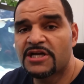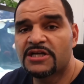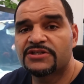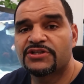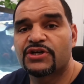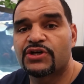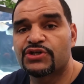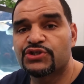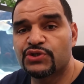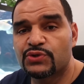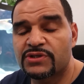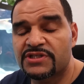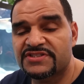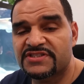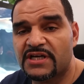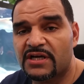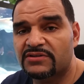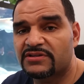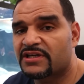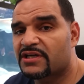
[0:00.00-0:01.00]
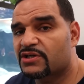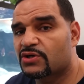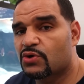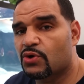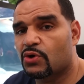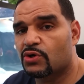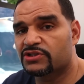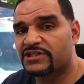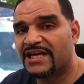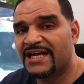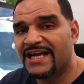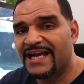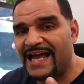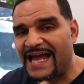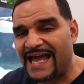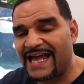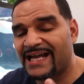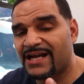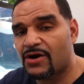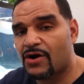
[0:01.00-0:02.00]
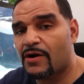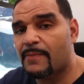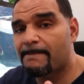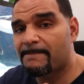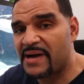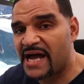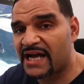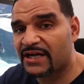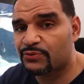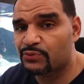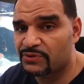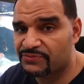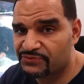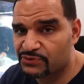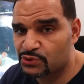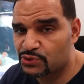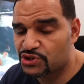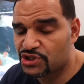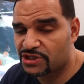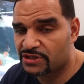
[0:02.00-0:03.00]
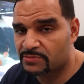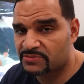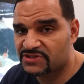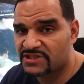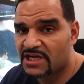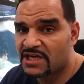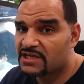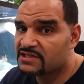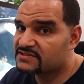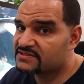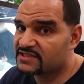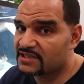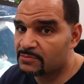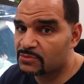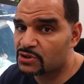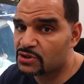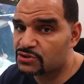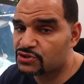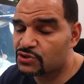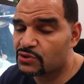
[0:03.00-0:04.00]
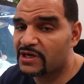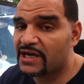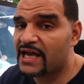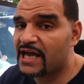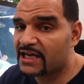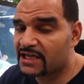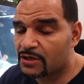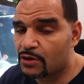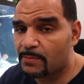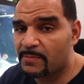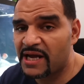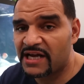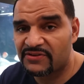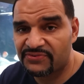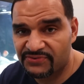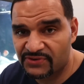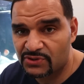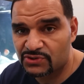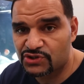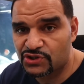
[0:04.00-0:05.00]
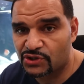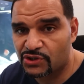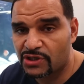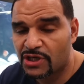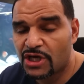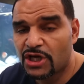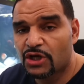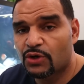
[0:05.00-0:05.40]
There are units out there called hang-on-back refugiums, similar to a hang-on-back filter,